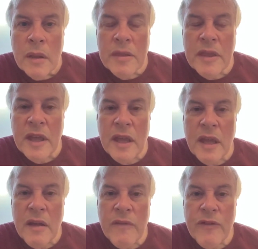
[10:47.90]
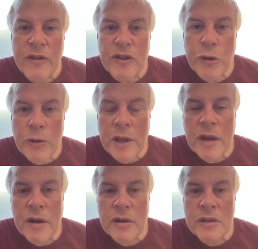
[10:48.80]
the for 2
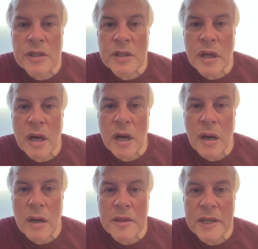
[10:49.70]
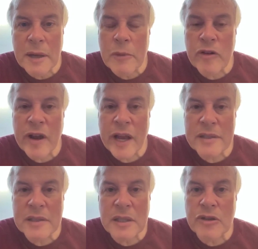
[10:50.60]
years, the
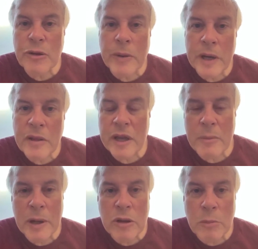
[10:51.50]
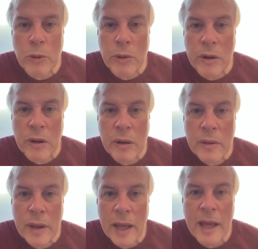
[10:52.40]
Democrats didn't do anything about the border,
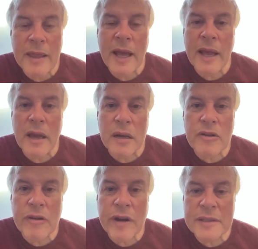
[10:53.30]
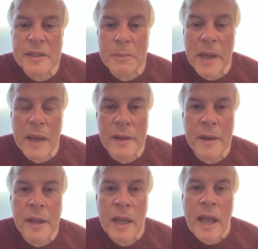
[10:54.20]
and they
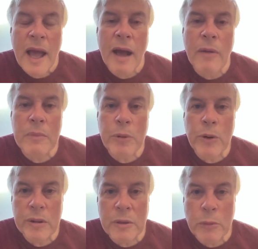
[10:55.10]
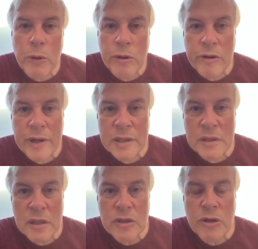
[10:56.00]
underestimated how important the border
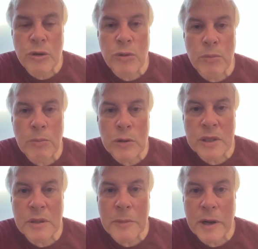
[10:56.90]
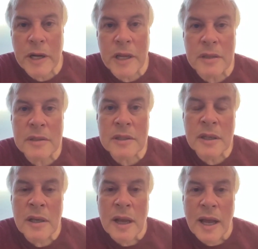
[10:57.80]
is to most Americans.
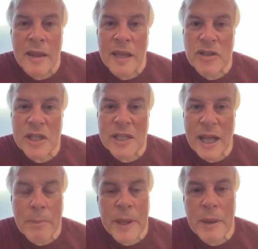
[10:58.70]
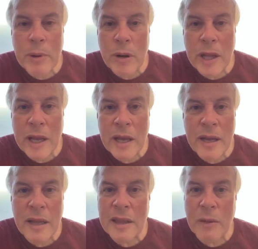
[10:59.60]
And they just let people
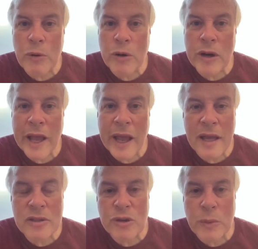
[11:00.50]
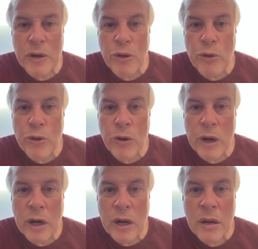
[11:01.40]
in, and they wouldn't answer in New
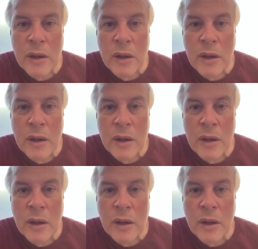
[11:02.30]
York.